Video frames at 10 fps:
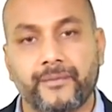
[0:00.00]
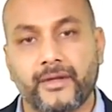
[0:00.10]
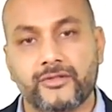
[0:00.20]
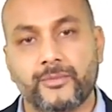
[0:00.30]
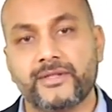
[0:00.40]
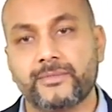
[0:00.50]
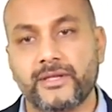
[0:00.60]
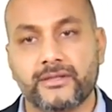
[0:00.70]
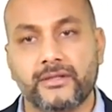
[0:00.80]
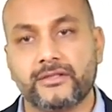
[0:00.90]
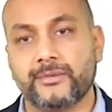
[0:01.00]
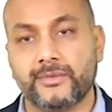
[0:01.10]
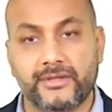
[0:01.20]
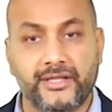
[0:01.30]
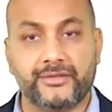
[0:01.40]
so basically, some of
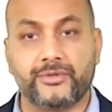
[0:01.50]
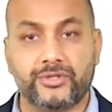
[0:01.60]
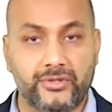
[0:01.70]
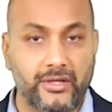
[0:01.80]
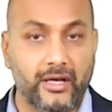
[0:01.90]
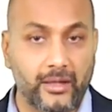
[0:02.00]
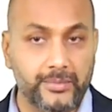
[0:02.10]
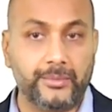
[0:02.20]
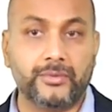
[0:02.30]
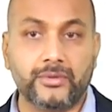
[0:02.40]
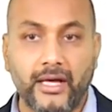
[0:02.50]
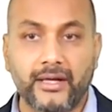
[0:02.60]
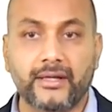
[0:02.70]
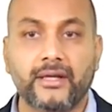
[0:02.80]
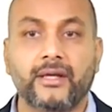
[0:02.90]
the things which help them do
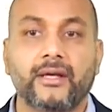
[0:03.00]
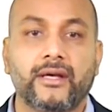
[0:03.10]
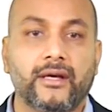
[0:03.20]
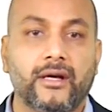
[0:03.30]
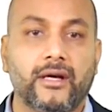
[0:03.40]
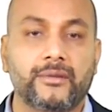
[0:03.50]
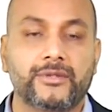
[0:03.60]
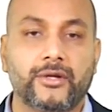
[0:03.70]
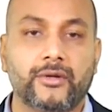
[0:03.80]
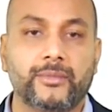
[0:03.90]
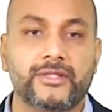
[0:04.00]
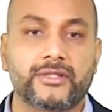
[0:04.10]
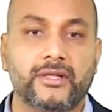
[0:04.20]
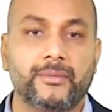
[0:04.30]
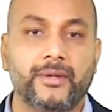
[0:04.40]
that, they're going to
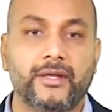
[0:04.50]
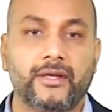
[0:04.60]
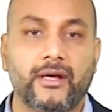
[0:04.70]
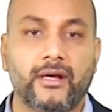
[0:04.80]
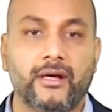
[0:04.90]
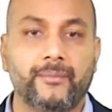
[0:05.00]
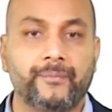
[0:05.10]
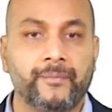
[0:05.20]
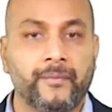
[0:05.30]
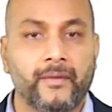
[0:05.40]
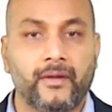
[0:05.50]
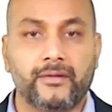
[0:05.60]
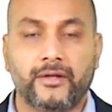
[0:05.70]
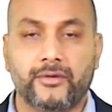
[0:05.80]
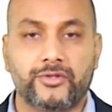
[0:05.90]
basically be
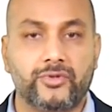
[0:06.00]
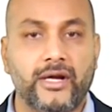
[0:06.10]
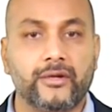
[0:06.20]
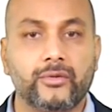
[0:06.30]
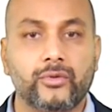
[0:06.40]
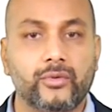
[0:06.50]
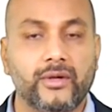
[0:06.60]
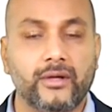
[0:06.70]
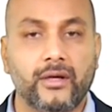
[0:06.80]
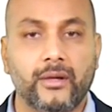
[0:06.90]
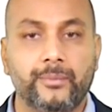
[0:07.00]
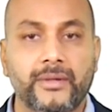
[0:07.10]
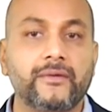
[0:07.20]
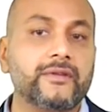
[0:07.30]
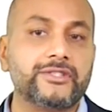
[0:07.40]
they're going to try to do
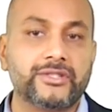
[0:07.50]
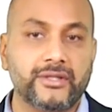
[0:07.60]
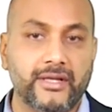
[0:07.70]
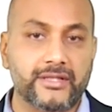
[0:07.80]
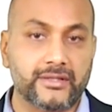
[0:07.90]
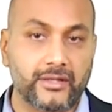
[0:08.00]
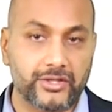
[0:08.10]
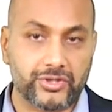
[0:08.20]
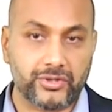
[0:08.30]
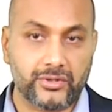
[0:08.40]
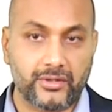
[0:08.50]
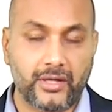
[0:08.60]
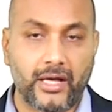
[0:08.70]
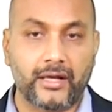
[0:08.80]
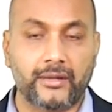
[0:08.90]
privilege escalation,
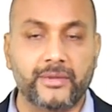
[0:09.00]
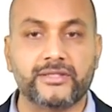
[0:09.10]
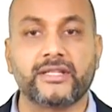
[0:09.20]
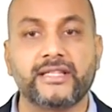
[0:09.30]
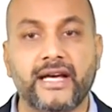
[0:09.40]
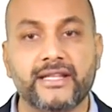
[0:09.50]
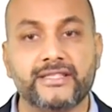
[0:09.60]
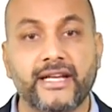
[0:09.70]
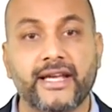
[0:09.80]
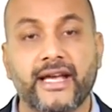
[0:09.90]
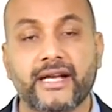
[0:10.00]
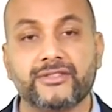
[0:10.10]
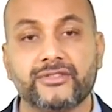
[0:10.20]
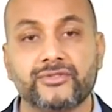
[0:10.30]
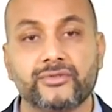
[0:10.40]
and basically that is getting
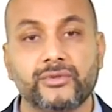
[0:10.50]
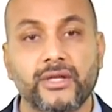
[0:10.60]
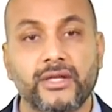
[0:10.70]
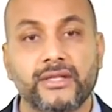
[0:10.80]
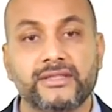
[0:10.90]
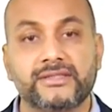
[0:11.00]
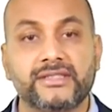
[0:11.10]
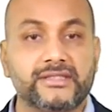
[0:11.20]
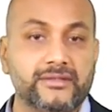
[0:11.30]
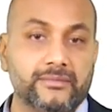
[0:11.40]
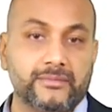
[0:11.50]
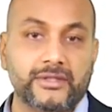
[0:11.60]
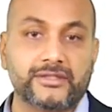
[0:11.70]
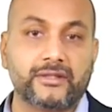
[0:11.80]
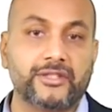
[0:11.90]
access to system
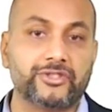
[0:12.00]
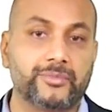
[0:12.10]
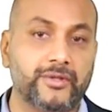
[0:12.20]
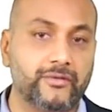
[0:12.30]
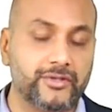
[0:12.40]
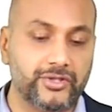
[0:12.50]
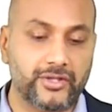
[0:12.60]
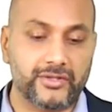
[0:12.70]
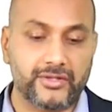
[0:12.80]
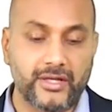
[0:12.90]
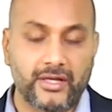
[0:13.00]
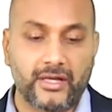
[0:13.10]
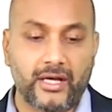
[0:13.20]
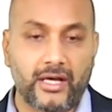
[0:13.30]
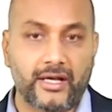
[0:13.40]
escalation privileges,
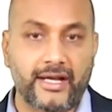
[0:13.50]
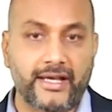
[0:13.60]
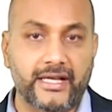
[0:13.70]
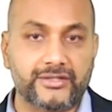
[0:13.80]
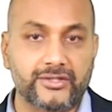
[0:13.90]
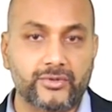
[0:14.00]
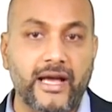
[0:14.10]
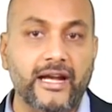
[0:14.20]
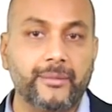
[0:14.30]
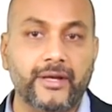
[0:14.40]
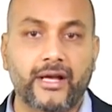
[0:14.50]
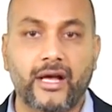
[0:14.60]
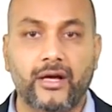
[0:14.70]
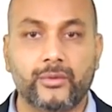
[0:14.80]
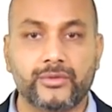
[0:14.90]
getting access to admin
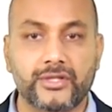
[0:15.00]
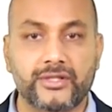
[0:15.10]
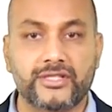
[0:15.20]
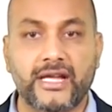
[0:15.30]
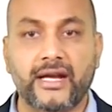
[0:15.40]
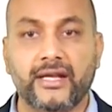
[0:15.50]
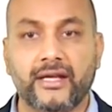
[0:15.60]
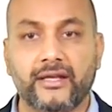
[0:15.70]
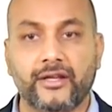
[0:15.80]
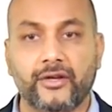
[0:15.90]
accounts, understanding